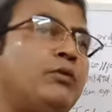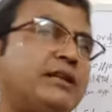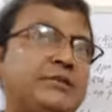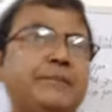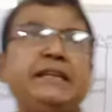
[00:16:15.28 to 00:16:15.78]
what
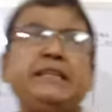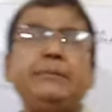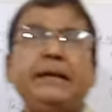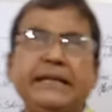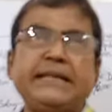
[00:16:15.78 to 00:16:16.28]
is
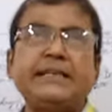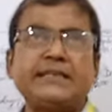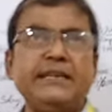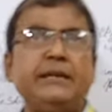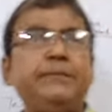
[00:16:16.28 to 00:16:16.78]
petty
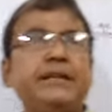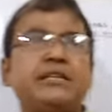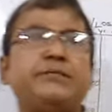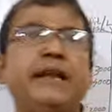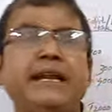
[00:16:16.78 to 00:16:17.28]
cash? Let me
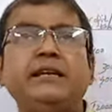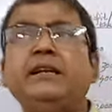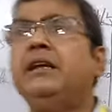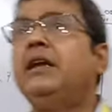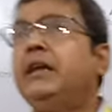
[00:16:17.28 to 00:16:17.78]

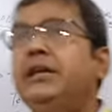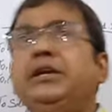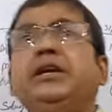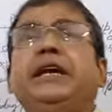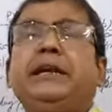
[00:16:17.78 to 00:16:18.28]
explain.
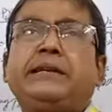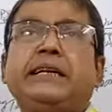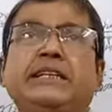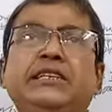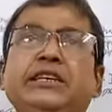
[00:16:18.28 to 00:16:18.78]
Head
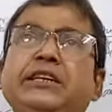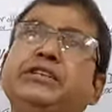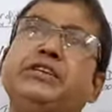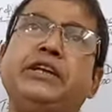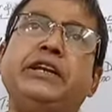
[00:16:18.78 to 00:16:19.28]

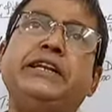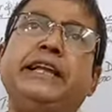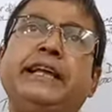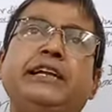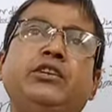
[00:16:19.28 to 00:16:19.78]
cashier
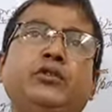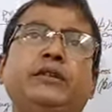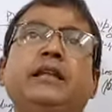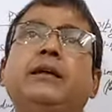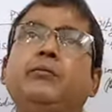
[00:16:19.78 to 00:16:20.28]
generally engage
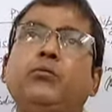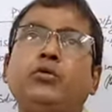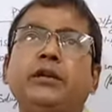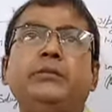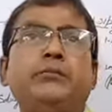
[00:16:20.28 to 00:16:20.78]
with the
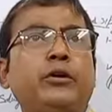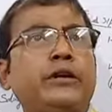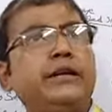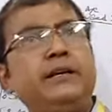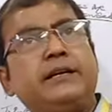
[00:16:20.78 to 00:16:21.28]
more
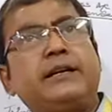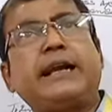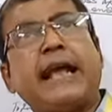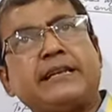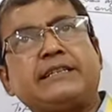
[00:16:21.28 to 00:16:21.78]
important
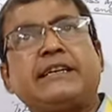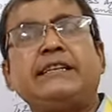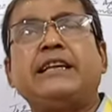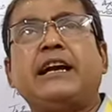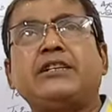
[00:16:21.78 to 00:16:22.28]
cash
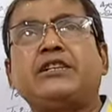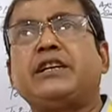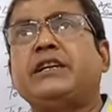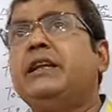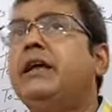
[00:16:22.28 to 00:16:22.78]

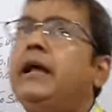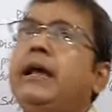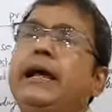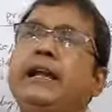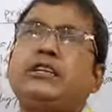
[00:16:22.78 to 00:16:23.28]
transaction
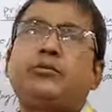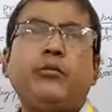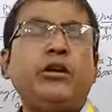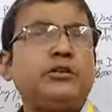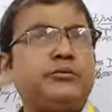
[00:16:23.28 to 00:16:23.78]
and
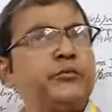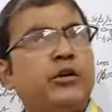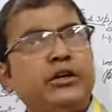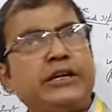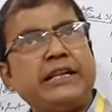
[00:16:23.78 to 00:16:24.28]
small
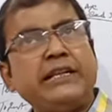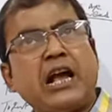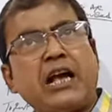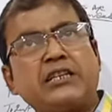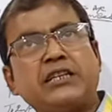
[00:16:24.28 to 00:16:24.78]

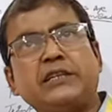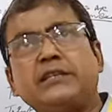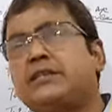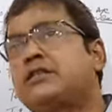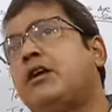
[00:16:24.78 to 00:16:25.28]

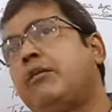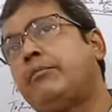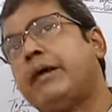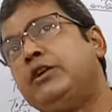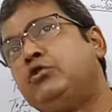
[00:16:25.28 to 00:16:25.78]
transactions
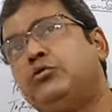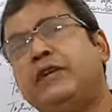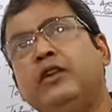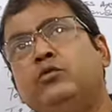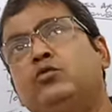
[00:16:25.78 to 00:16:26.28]
of minor
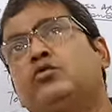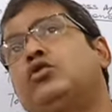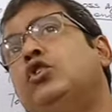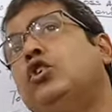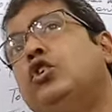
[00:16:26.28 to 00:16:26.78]

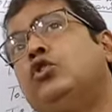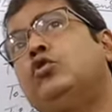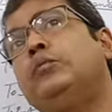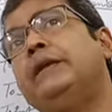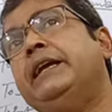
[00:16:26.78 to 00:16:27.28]
values
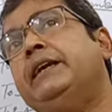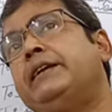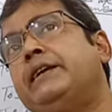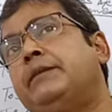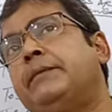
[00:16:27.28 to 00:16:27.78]
to be
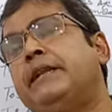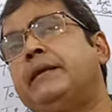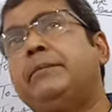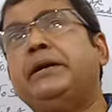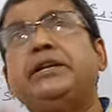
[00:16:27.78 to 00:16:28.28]
entered by
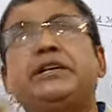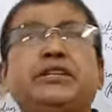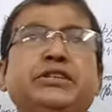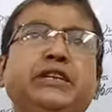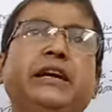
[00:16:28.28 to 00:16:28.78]
the petty
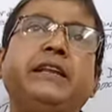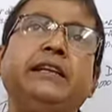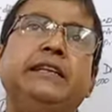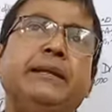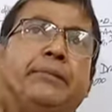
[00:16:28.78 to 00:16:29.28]

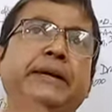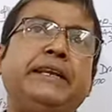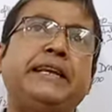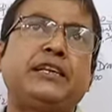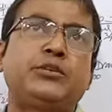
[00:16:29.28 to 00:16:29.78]
cashier in the
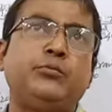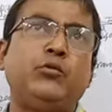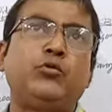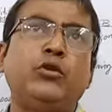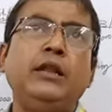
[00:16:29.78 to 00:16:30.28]
petty cash
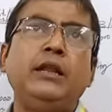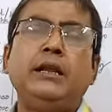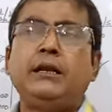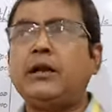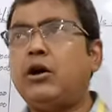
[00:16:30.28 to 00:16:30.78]
book.
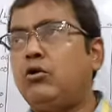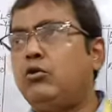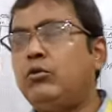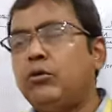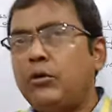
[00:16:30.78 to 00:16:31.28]

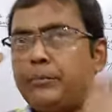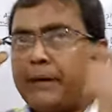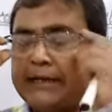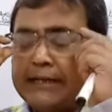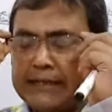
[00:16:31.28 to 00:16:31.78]
Now,
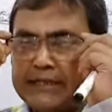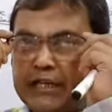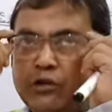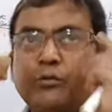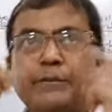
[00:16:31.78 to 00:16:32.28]
petty
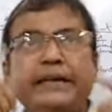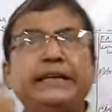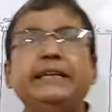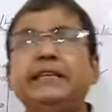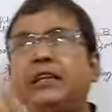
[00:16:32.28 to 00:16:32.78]
cashier we
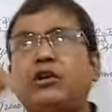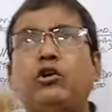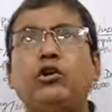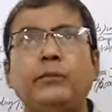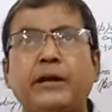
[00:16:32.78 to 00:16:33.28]
maintain in the
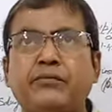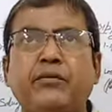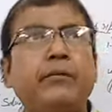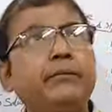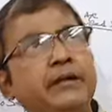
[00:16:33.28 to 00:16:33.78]
columnar
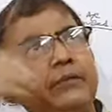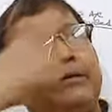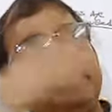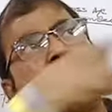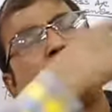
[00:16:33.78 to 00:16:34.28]
form.
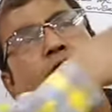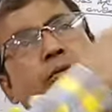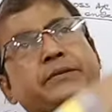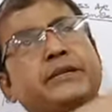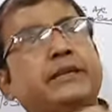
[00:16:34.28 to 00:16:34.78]
Different
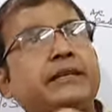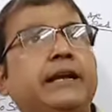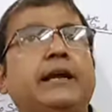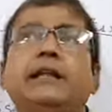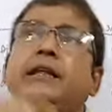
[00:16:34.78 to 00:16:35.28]
columns are
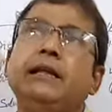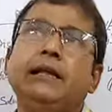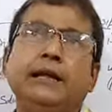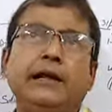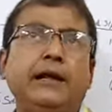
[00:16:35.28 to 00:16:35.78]

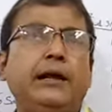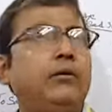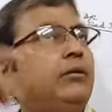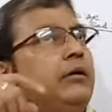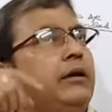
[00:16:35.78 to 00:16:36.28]
there.
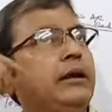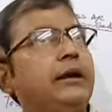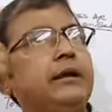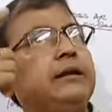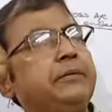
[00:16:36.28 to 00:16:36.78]

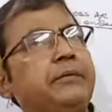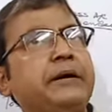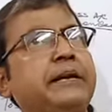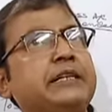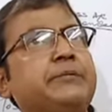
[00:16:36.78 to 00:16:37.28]

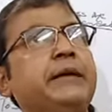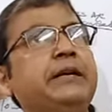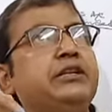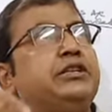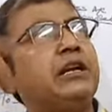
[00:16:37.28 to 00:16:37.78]
Different
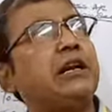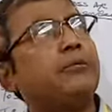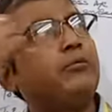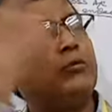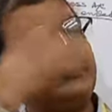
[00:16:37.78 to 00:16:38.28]
expenditure
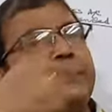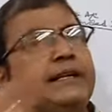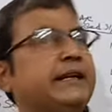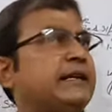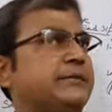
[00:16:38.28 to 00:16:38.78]
are put in
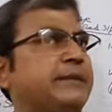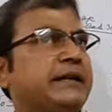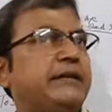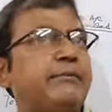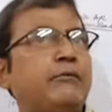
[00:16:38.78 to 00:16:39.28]
their
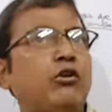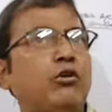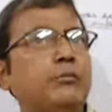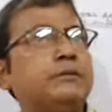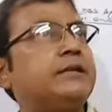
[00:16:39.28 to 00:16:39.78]
respective
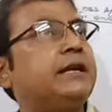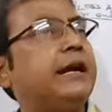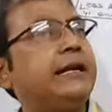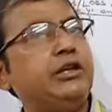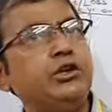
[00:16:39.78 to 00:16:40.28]
columns,
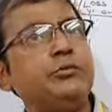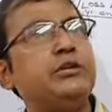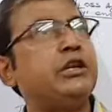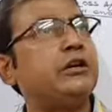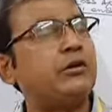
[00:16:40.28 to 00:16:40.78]
and
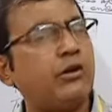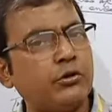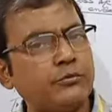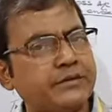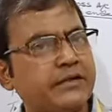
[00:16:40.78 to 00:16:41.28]
individual
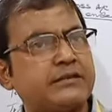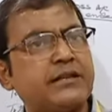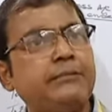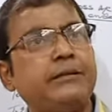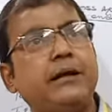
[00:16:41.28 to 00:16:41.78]
columns are
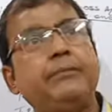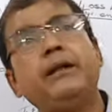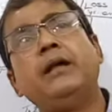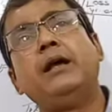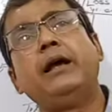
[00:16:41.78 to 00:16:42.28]
summed
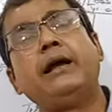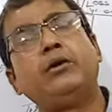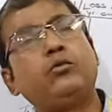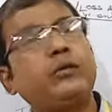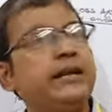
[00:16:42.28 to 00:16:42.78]
up,
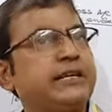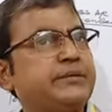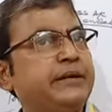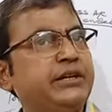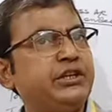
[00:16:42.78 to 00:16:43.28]
and total
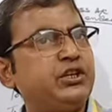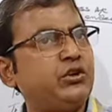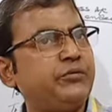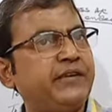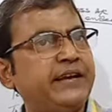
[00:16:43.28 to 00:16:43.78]
expenditure
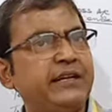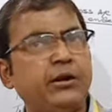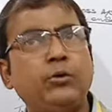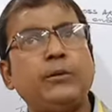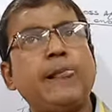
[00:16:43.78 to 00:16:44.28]
we find
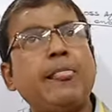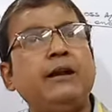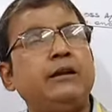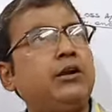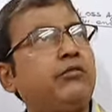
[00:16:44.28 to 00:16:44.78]

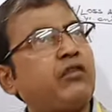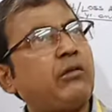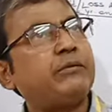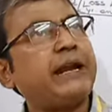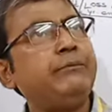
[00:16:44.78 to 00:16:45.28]
out. Now,
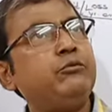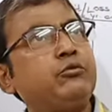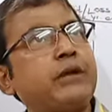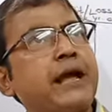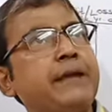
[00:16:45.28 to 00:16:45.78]
from
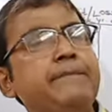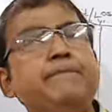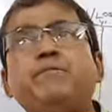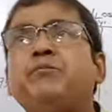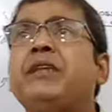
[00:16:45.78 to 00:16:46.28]
time to
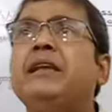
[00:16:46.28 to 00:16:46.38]
time,